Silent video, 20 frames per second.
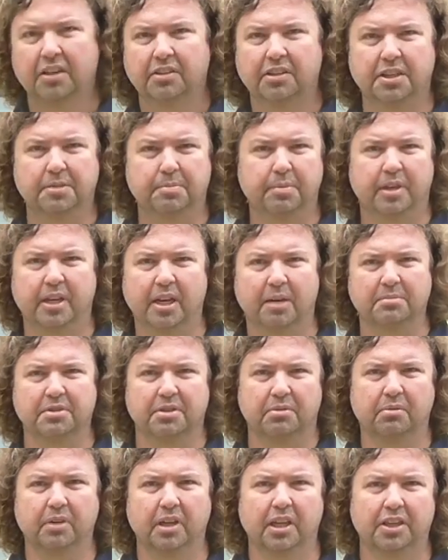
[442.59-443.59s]
This becomes
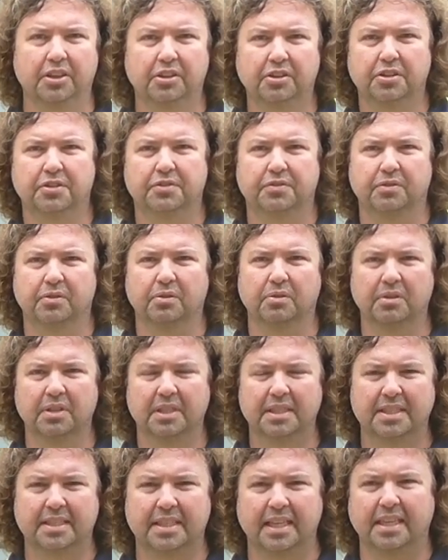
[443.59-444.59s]
a really useful
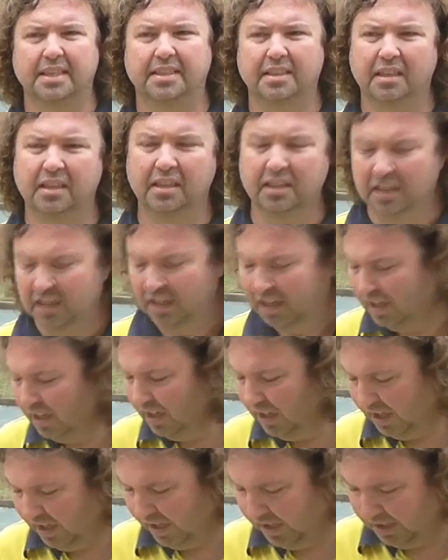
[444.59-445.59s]
seat
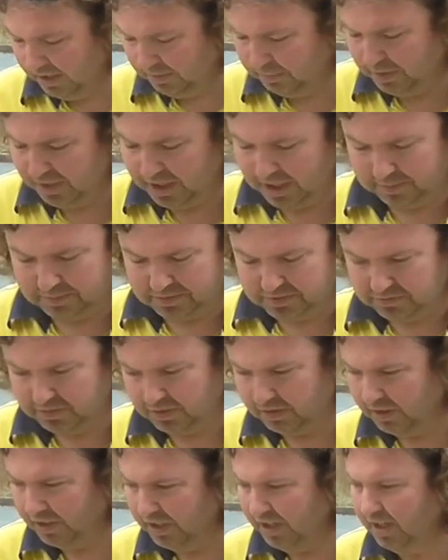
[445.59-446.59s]
and it becomes
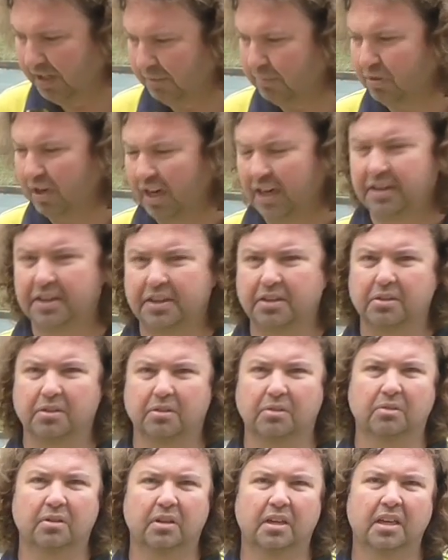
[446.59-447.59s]
very
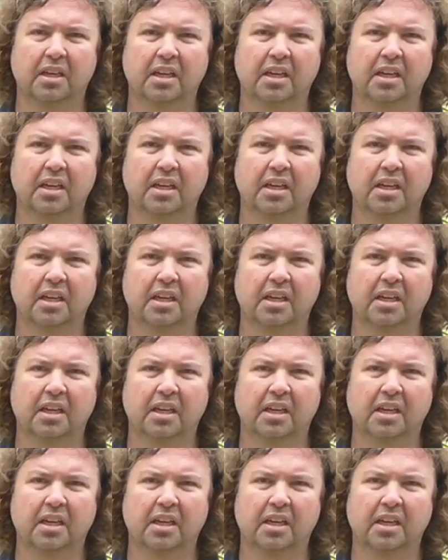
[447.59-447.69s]
practical.